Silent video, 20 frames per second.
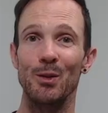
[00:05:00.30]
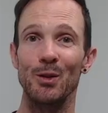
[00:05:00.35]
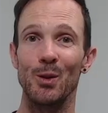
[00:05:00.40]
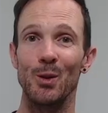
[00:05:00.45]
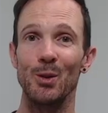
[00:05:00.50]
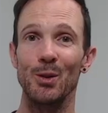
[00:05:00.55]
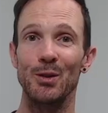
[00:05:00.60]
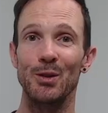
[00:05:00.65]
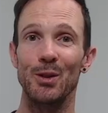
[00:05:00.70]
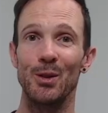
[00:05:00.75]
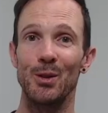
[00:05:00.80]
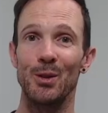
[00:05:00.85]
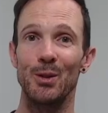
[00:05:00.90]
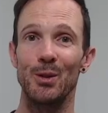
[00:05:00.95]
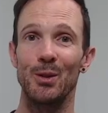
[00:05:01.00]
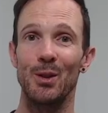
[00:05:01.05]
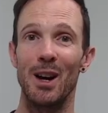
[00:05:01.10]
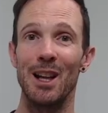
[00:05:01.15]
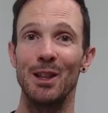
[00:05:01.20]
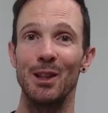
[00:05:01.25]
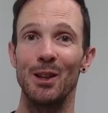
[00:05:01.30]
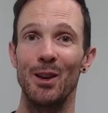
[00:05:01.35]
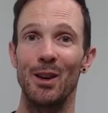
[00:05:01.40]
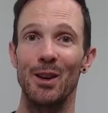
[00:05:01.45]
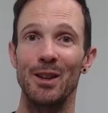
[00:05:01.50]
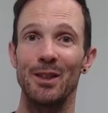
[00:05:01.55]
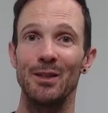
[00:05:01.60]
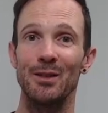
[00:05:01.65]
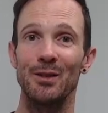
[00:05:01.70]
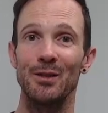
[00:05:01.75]
also a lot
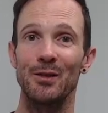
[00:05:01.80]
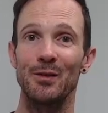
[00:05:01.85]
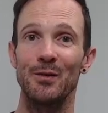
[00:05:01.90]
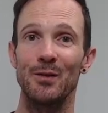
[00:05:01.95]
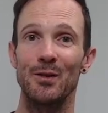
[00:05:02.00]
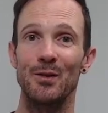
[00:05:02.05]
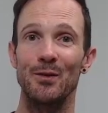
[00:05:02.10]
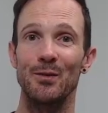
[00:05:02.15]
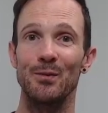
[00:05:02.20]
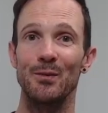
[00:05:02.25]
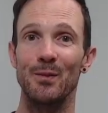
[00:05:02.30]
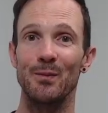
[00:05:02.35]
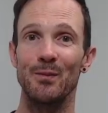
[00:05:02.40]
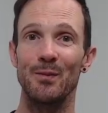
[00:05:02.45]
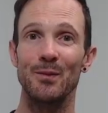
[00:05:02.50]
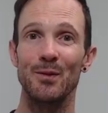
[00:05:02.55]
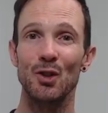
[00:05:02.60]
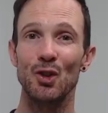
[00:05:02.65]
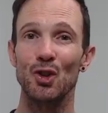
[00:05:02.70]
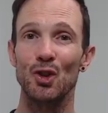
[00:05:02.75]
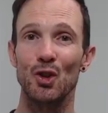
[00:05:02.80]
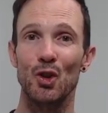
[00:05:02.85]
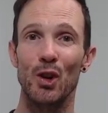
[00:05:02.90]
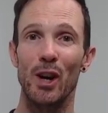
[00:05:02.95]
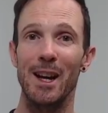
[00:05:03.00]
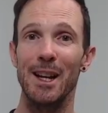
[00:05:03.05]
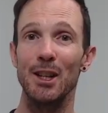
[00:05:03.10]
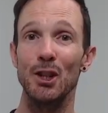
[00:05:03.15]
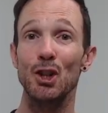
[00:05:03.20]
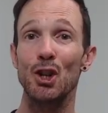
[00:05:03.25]
of
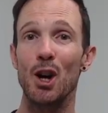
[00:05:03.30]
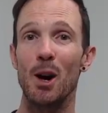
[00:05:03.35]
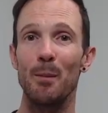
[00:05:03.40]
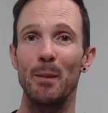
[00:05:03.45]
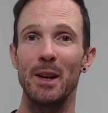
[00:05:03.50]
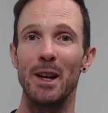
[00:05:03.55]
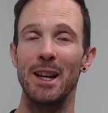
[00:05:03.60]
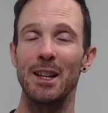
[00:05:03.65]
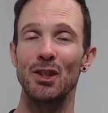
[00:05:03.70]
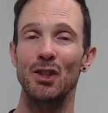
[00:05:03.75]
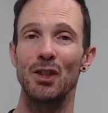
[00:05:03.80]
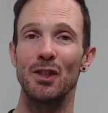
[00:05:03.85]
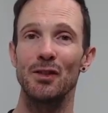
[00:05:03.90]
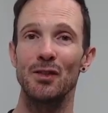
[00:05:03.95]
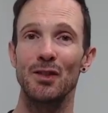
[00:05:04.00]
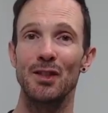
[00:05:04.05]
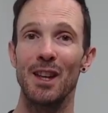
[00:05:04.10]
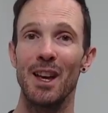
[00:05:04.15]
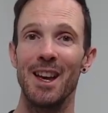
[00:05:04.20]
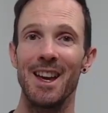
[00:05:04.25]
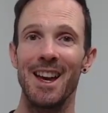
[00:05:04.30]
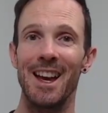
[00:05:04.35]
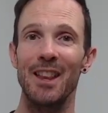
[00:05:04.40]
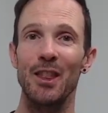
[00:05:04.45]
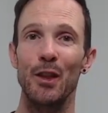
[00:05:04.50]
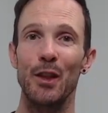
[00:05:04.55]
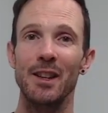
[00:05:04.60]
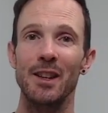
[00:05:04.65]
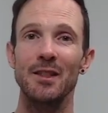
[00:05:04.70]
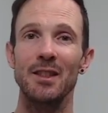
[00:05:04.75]
strange combinations and
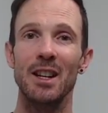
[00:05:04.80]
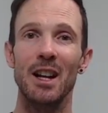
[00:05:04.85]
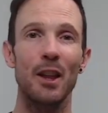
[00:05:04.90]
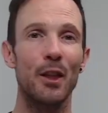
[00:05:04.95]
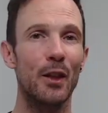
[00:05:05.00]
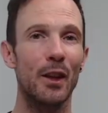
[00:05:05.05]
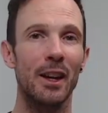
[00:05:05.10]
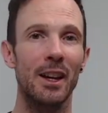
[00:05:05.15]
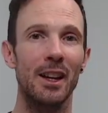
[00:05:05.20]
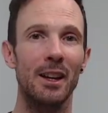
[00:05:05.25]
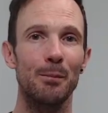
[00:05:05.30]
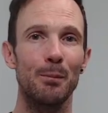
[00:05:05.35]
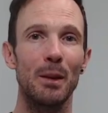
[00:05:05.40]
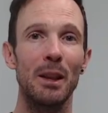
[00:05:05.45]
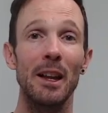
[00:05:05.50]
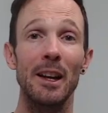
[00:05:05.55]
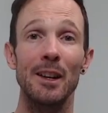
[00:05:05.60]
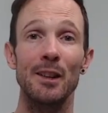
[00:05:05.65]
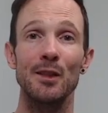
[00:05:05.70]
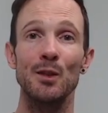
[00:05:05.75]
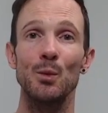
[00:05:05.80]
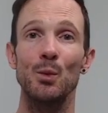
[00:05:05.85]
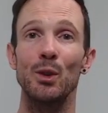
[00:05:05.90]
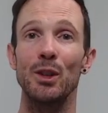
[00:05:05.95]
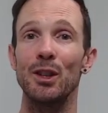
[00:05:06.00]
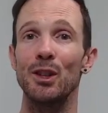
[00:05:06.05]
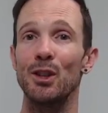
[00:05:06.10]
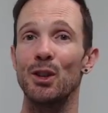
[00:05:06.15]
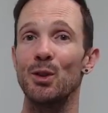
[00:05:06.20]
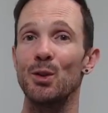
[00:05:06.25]
things that I think players
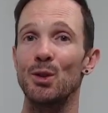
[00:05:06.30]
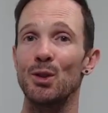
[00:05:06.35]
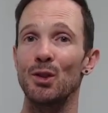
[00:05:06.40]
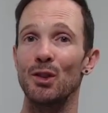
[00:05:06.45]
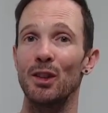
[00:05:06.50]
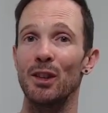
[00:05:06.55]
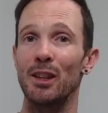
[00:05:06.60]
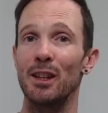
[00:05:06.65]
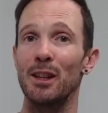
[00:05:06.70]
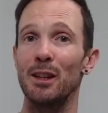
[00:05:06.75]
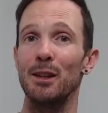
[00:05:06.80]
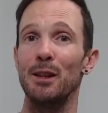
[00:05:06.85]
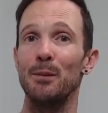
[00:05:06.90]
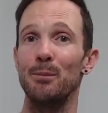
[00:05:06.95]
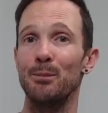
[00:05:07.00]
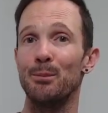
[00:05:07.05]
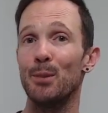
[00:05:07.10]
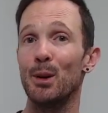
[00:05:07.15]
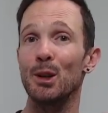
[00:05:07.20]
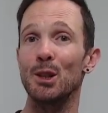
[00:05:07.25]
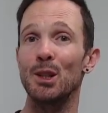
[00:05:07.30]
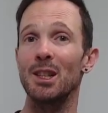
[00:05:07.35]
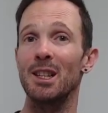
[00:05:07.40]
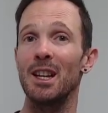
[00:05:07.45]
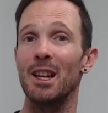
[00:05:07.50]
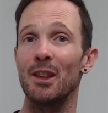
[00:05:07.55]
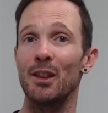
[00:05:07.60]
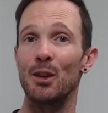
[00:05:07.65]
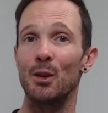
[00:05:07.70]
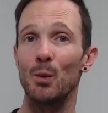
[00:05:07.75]
wouldn't usually put
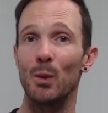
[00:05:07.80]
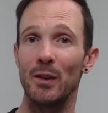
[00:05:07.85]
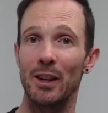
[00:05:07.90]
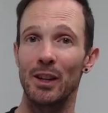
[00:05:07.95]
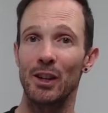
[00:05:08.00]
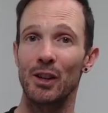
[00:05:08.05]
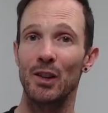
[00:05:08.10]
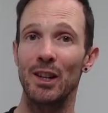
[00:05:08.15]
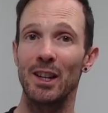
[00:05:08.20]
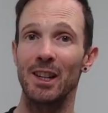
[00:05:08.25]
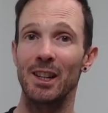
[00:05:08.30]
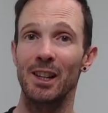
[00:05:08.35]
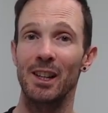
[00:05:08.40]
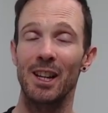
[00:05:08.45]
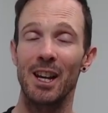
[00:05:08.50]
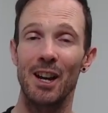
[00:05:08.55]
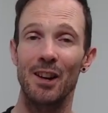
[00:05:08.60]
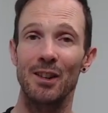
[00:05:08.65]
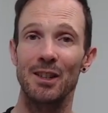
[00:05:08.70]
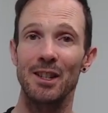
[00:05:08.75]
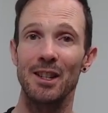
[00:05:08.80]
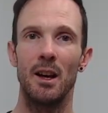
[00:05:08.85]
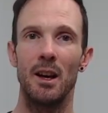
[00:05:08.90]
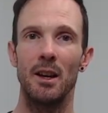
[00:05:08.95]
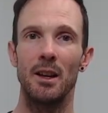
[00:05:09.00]
together when they're creating a character.